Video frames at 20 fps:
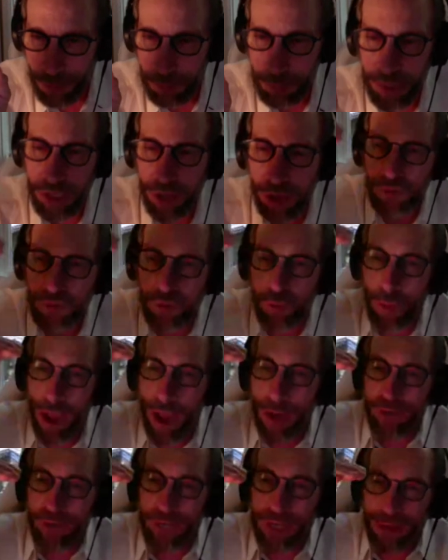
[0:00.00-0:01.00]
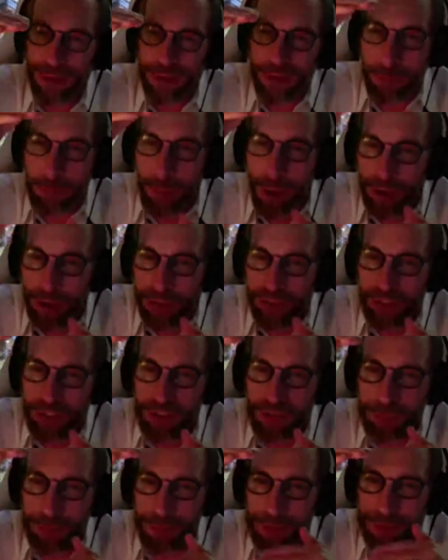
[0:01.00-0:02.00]
Because gravity has a
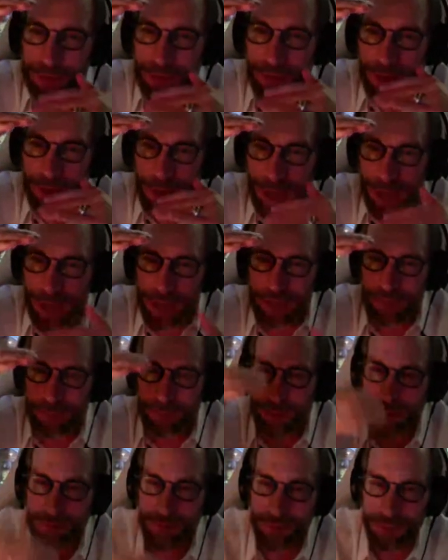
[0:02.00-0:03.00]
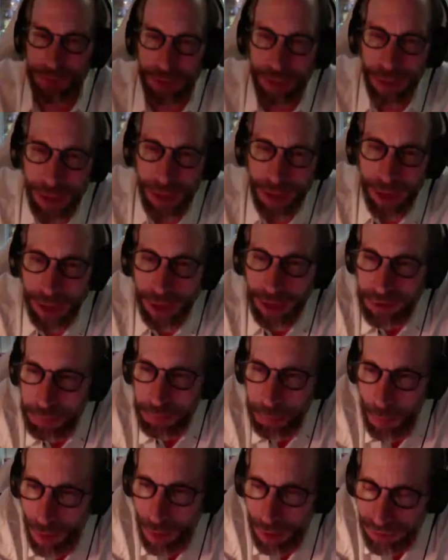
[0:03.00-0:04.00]
positive piece and a negative piece, it's
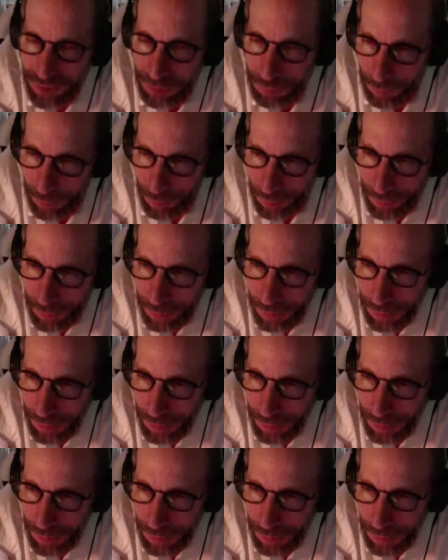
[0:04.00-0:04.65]
possible